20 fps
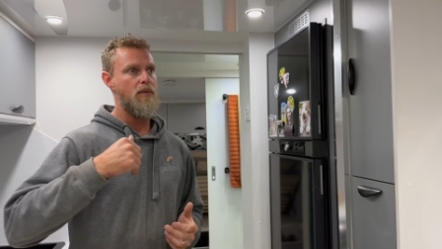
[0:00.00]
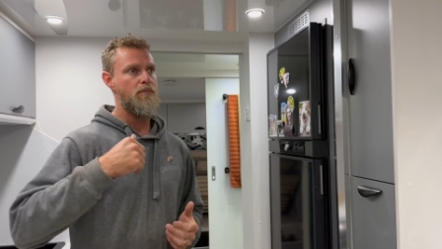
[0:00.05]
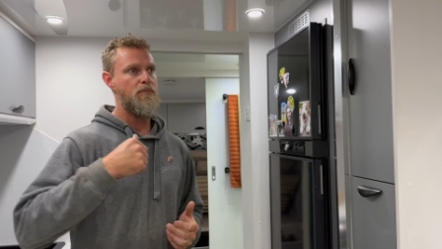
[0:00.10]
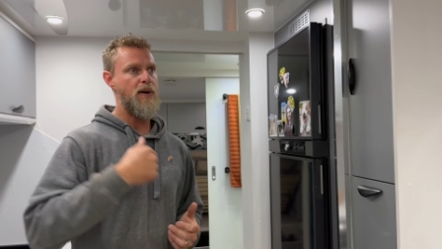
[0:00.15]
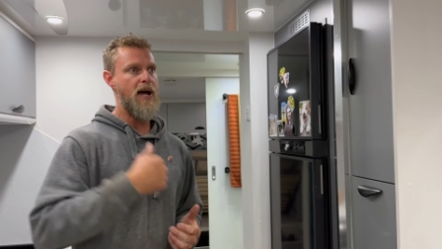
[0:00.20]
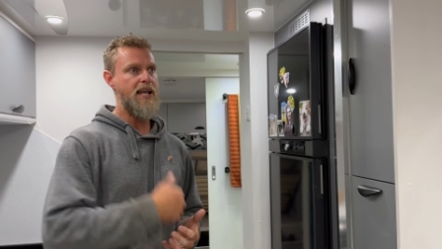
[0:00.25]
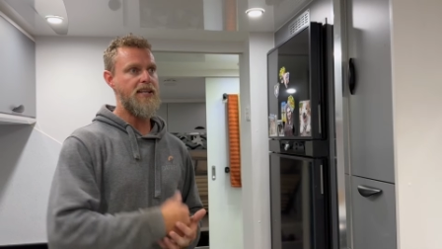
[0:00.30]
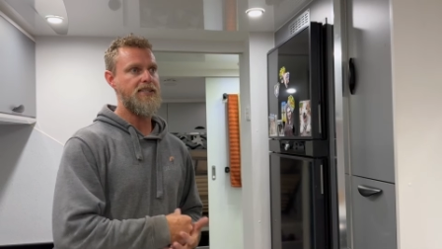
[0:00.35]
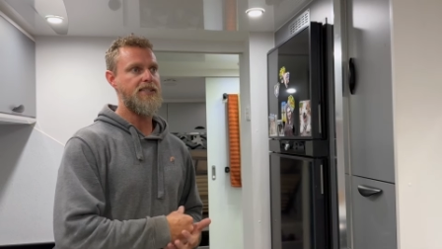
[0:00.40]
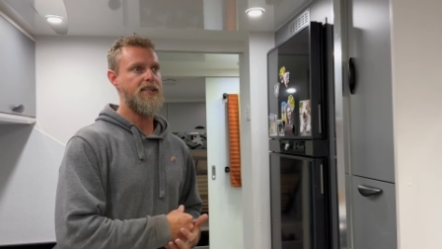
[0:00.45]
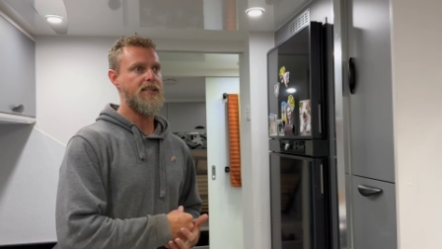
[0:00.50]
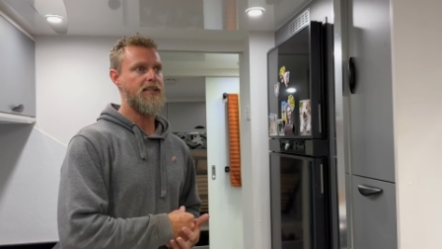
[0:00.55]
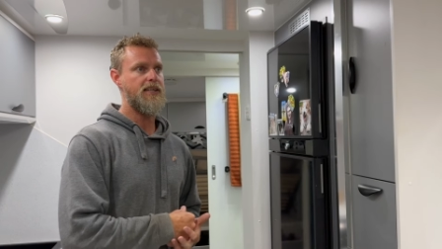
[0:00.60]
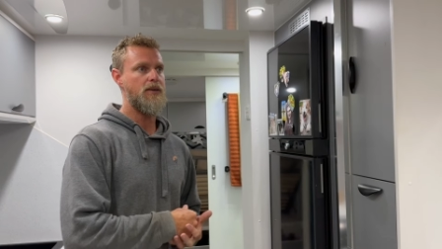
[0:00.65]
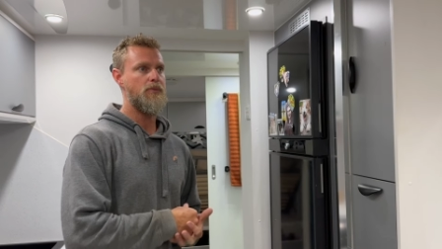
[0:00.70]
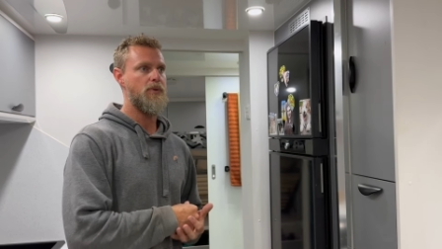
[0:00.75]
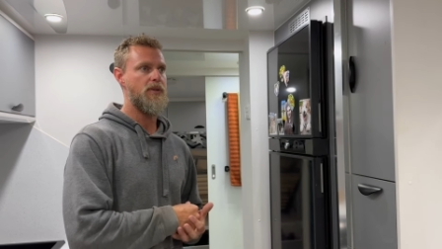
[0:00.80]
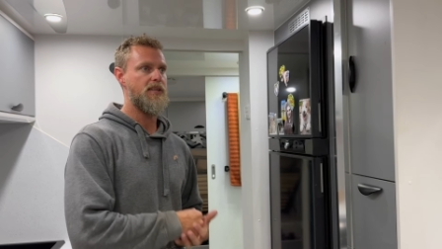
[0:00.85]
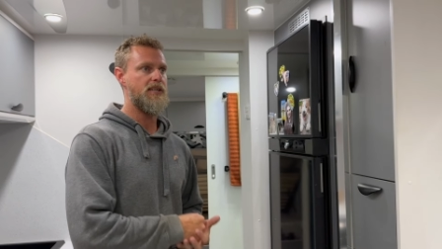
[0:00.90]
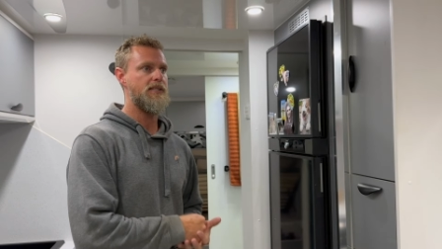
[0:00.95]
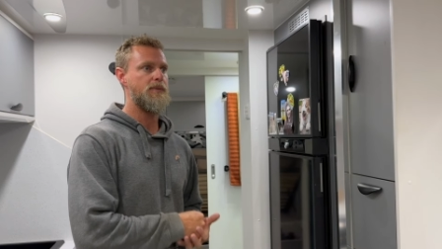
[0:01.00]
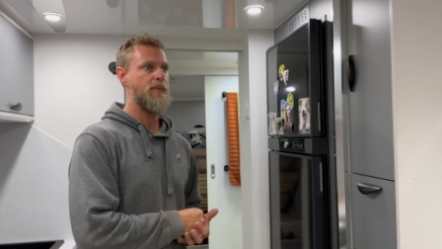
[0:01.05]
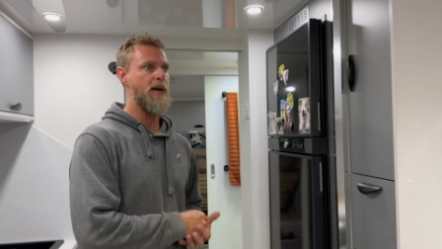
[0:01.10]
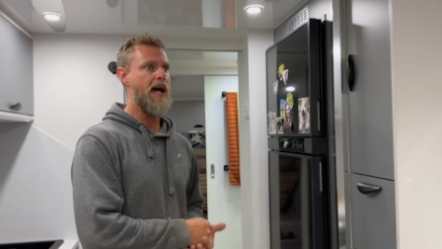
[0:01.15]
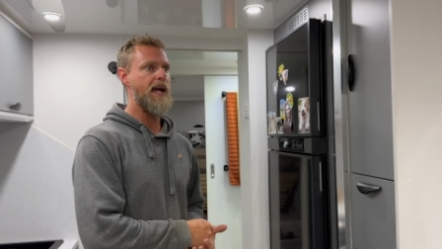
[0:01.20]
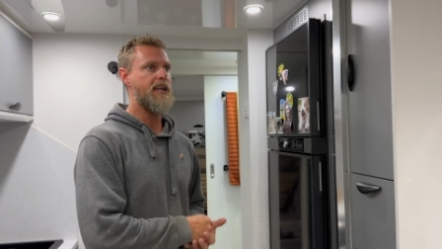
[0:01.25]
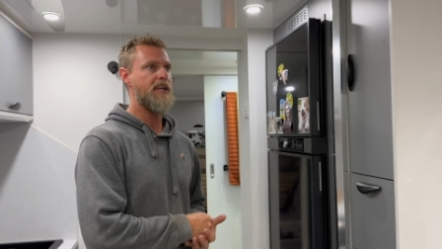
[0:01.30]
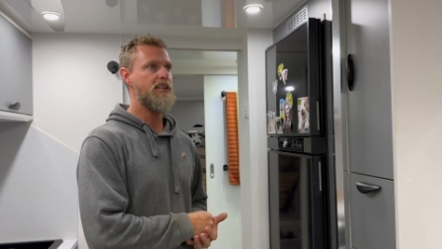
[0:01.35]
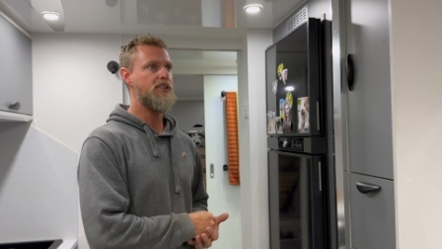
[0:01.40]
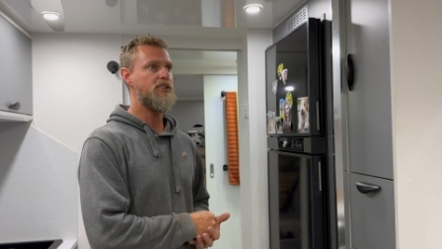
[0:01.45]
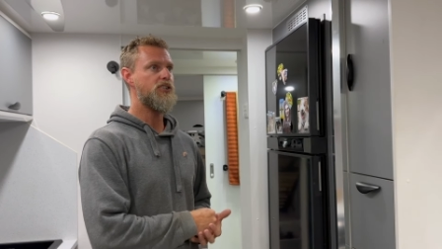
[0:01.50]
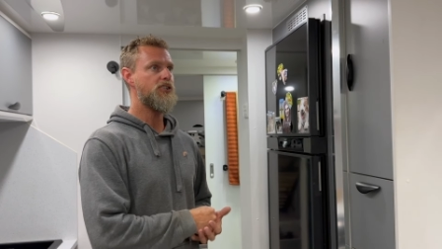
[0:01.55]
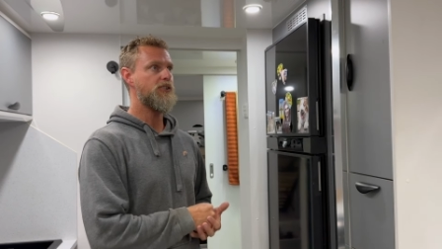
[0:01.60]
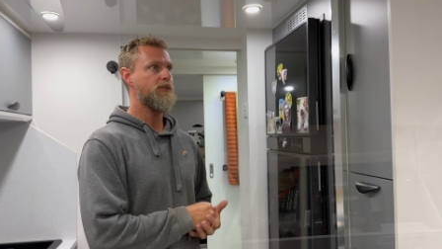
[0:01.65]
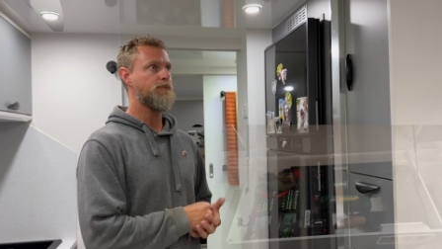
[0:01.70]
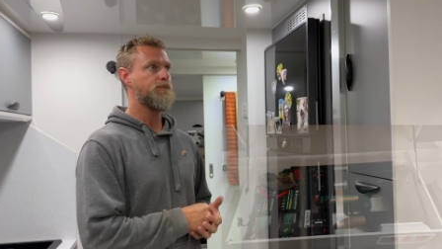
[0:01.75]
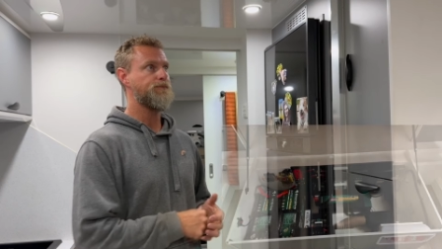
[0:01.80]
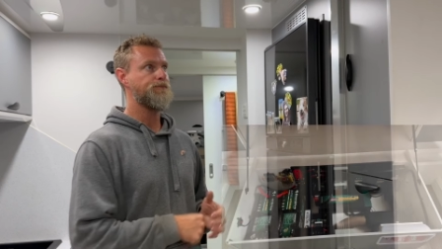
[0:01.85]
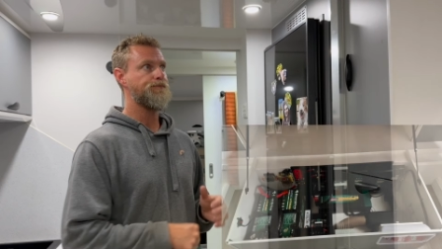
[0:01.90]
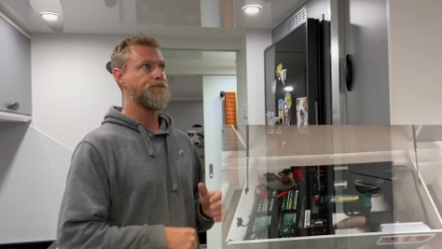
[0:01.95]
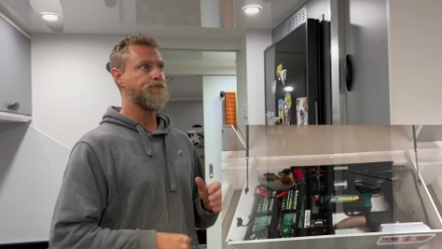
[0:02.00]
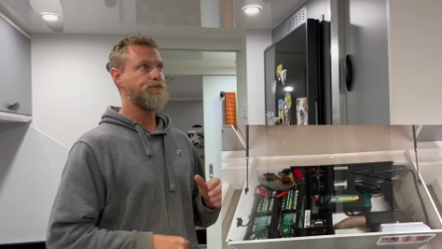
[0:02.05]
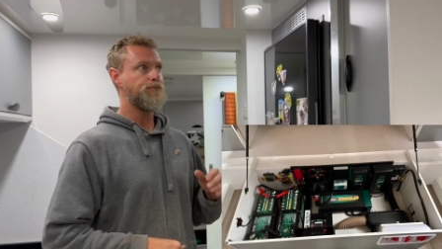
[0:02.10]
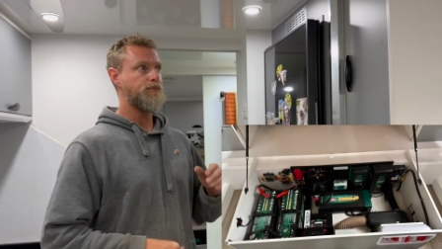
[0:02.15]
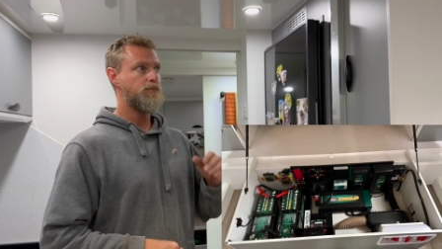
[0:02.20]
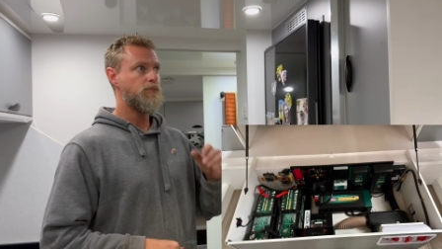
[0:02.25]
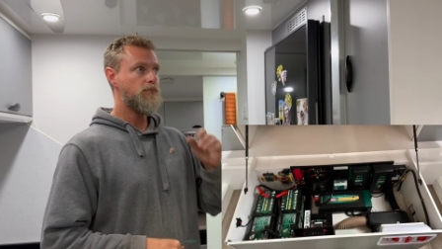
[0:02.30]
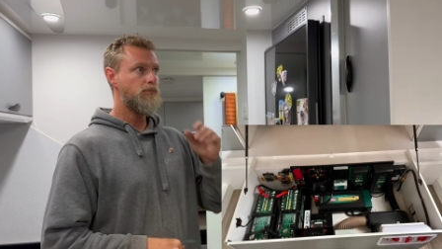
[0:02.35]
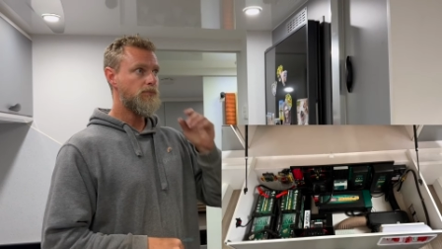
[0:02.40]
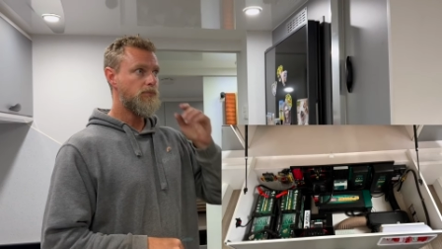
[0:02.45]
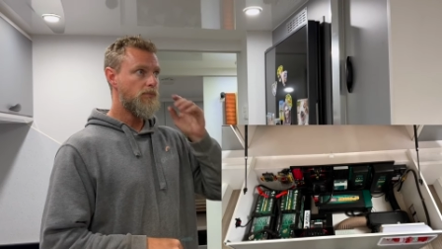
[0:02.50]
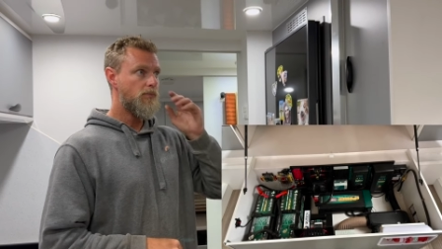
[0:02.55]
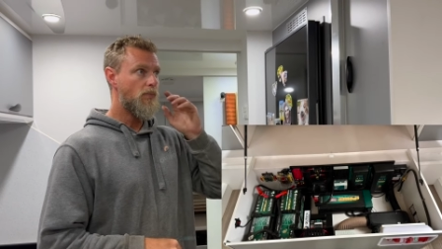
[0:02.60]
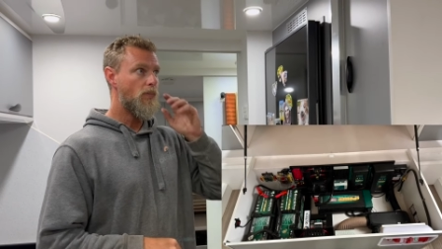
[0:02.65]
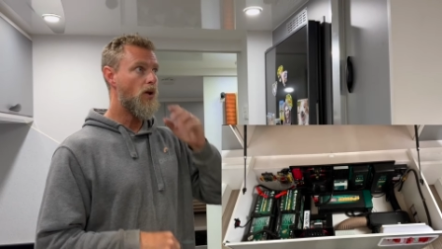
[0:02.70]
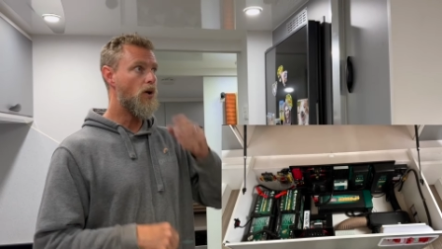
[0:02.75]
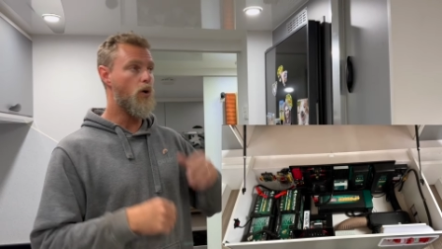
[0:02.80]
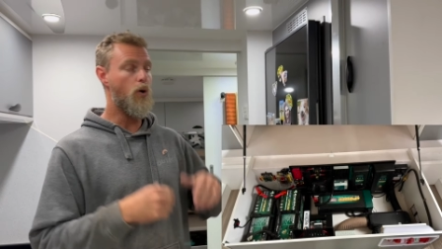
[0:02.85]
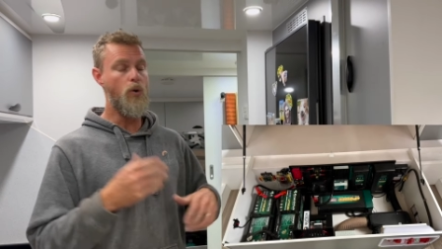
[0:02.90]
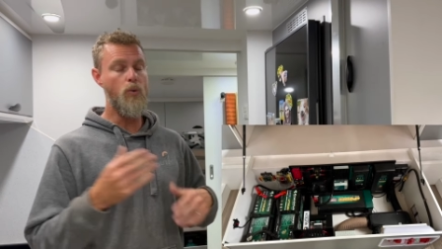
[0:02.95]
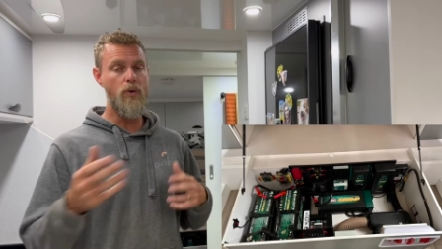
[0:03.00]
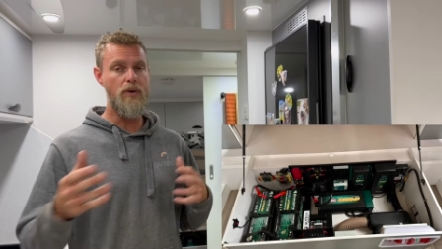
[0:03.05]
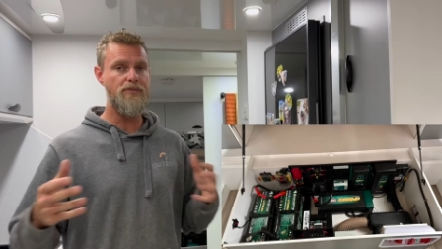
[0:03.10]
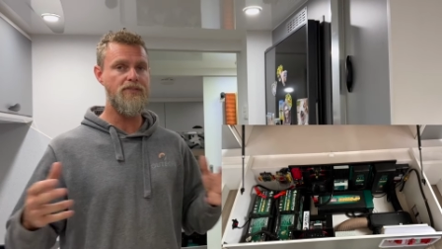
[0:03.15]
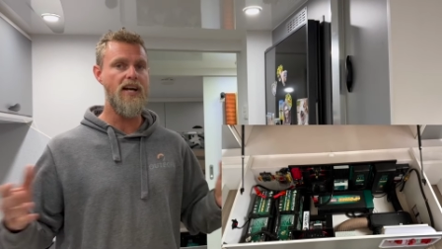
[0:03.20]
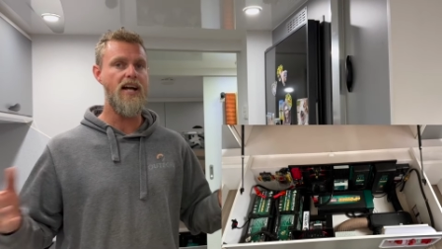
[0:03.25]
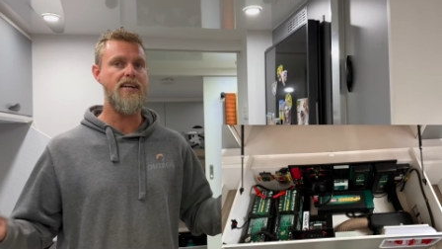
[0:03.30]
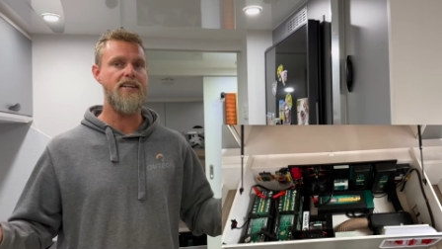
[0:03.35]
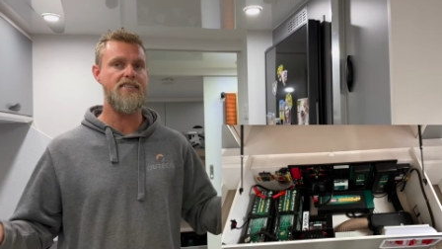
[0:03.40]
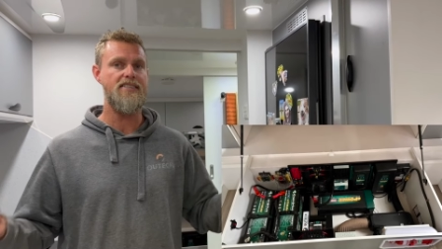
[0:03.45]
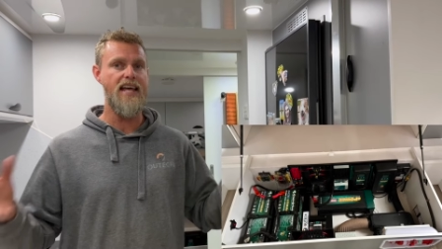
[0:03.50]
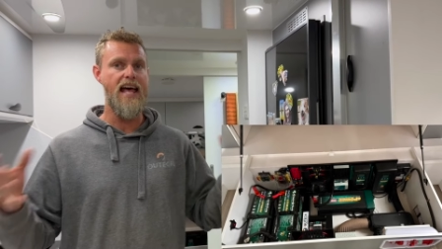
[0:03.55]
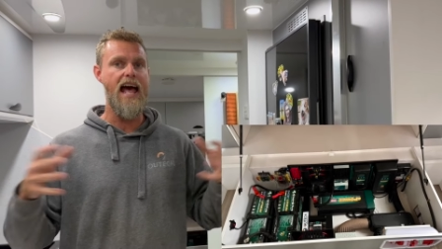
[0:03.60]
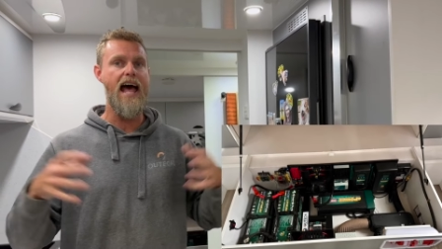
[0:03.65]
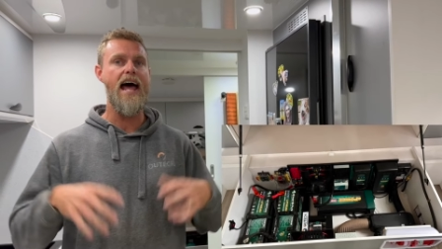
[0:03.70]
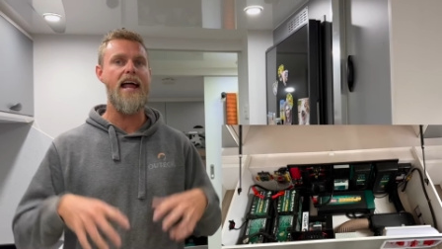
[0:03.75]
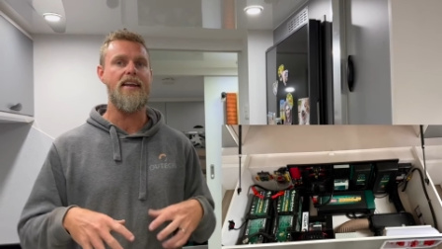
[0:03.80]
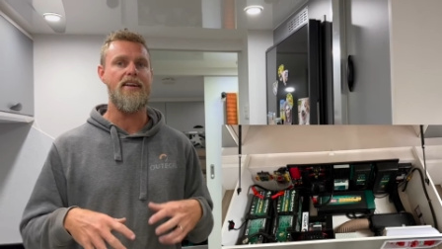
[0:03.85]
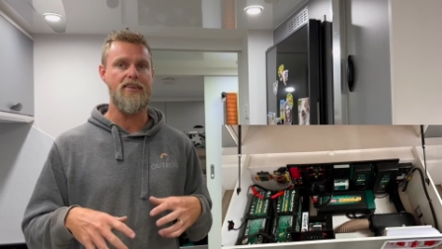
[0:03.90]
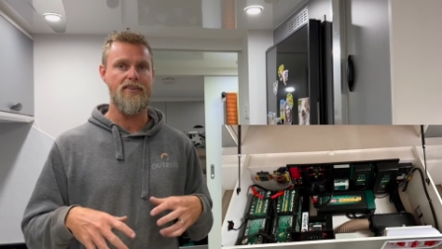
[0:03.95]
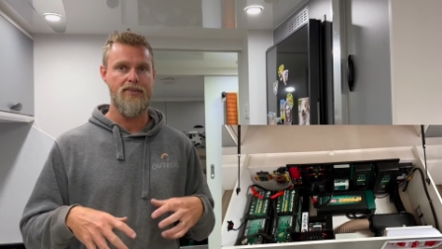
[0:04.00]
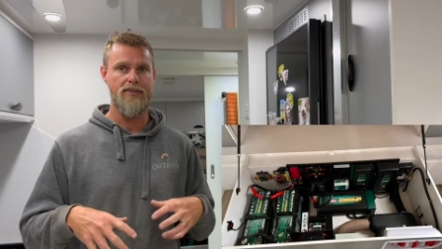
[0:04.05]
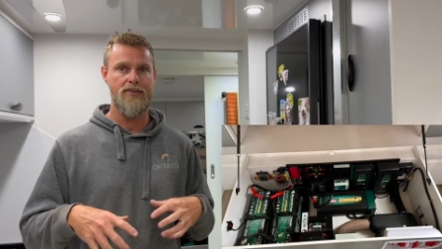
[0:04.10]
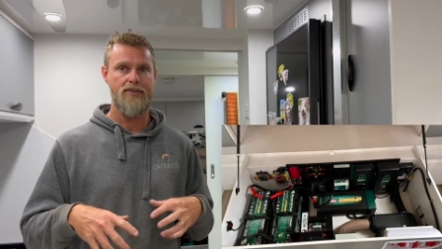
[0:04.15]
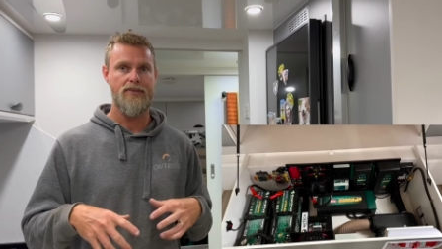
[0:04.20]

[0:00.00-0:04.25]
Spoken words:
basically with this package, all we've done is added.